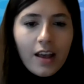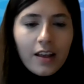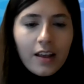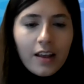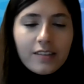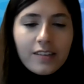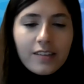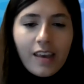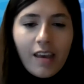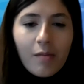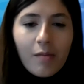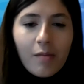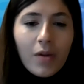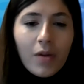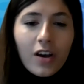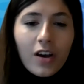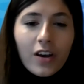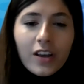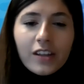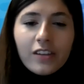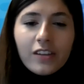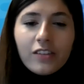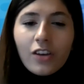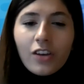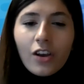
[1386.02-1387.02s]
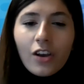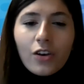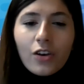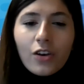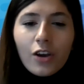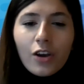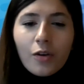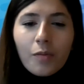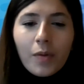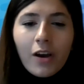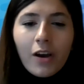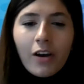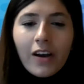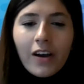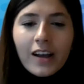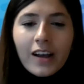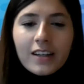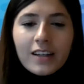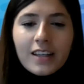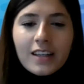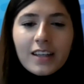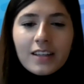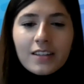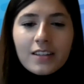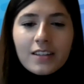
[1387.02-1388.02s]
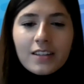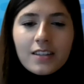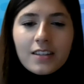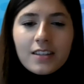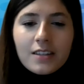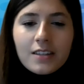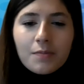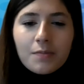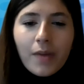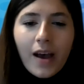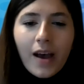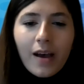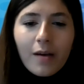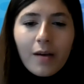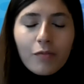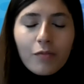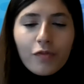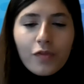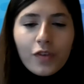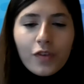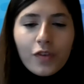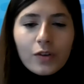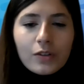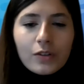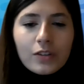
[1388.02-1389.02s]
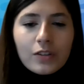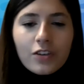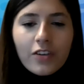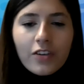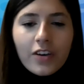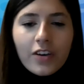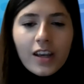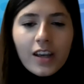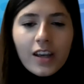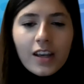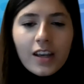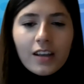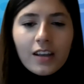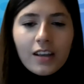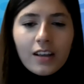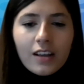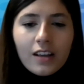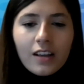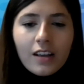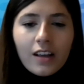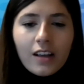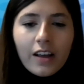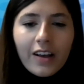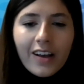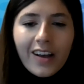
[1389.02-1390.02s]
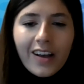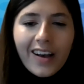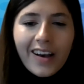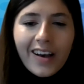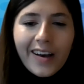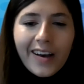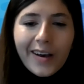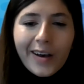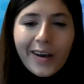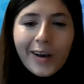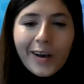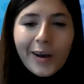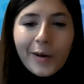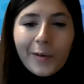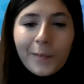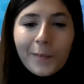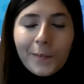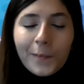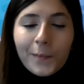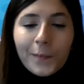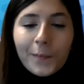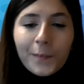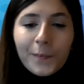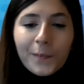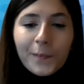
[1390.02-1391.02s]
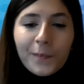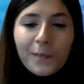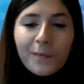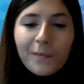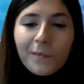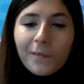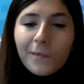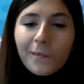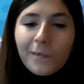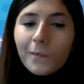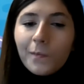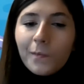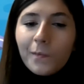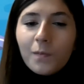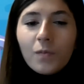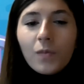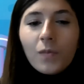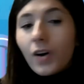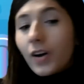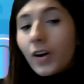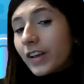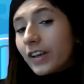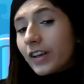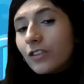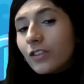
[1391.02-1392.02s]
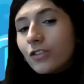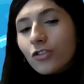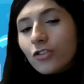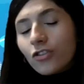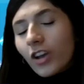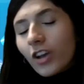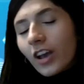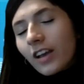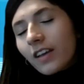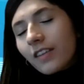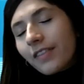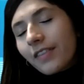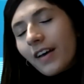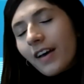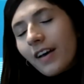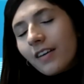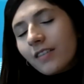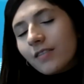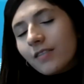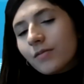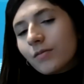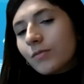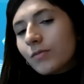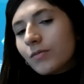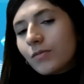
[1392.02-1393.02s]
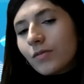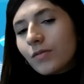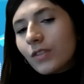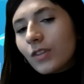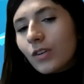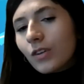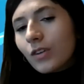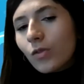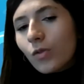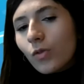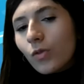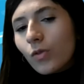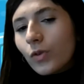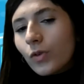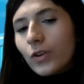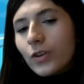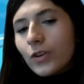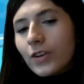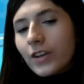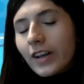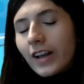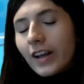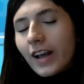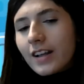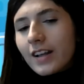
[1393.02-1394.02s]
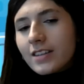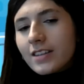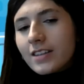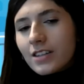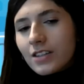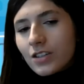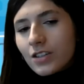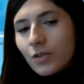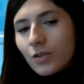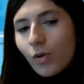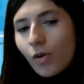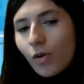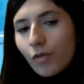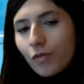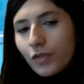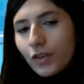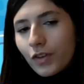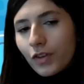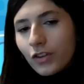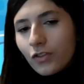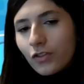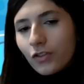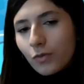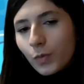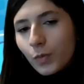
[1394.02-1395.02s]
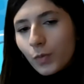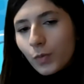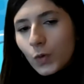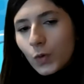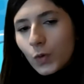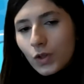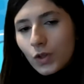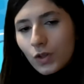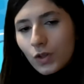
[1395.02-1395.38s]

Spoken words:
Tim, I don't know about adding spam filtering. I can check that, or you can add it to our features board.